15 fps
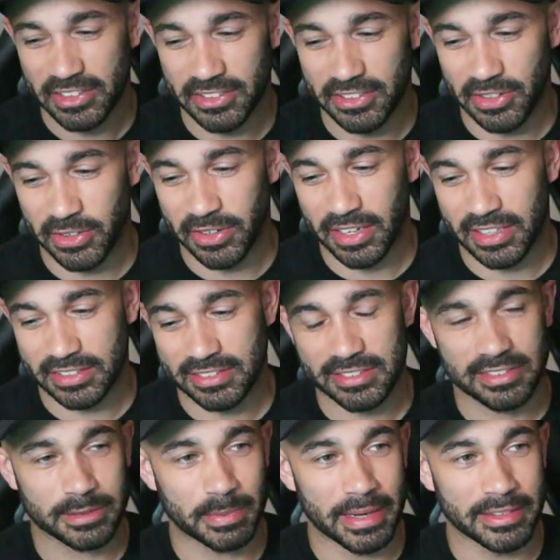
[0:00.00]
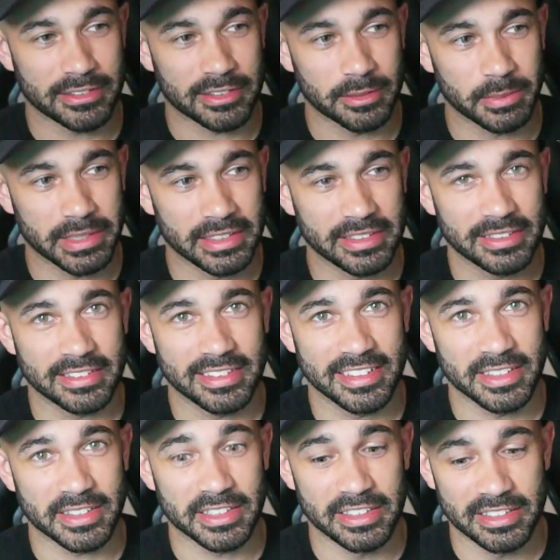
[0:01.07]
Godox, sponsor me,
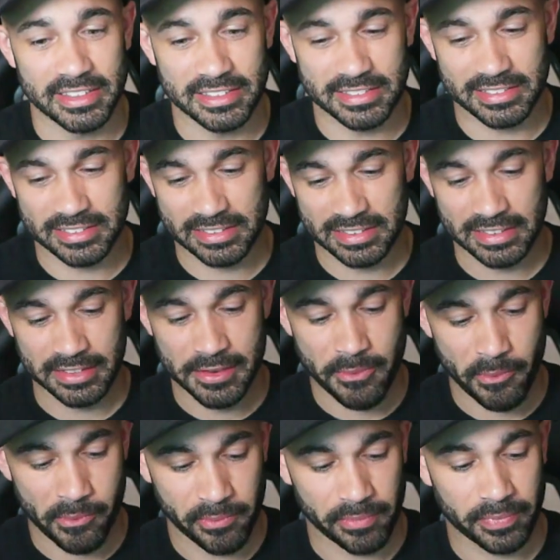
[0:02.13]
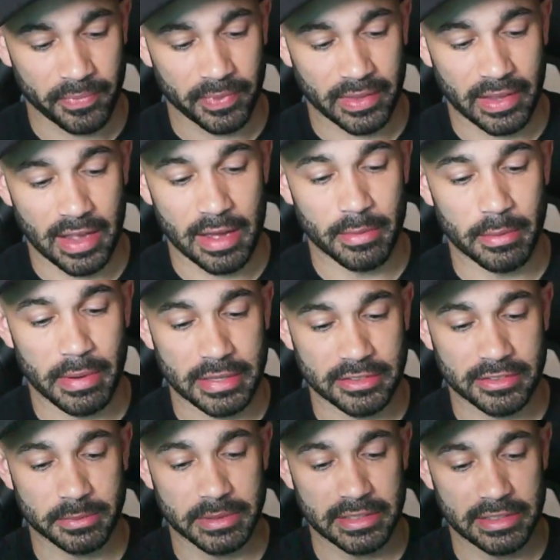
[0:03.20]
because I'm about
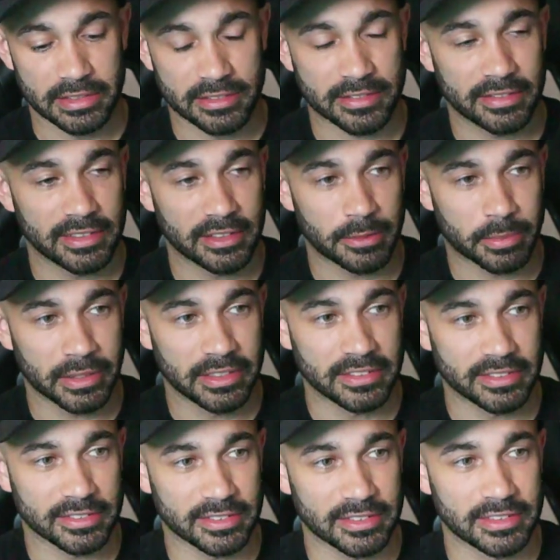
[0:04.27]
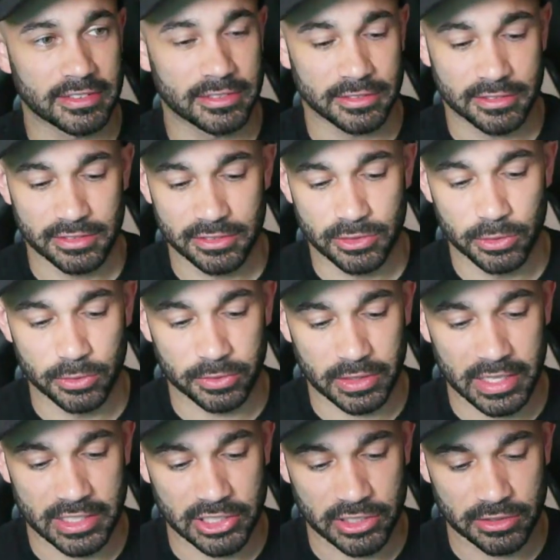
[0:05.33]
to be singing the praises of these two
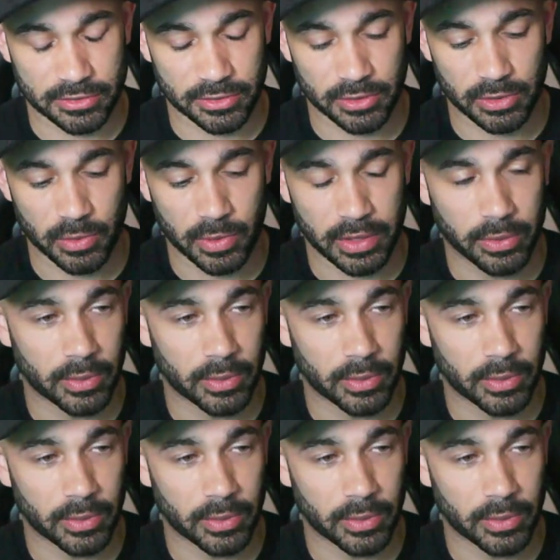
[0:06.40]
flashes for quite a